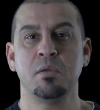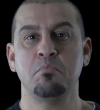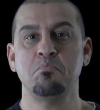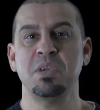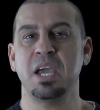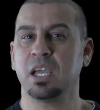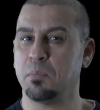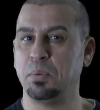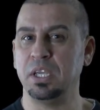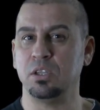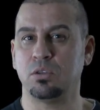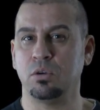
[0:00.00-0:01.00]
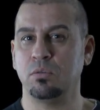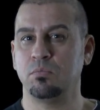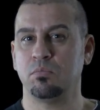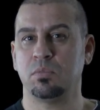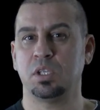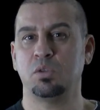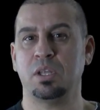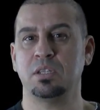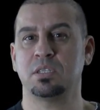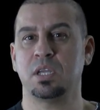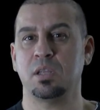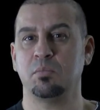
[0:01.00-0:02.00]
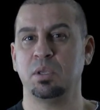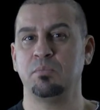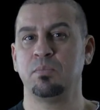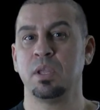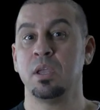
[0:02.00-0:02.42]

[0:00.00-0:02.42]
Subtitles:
Mi hai capito? Did you understand me?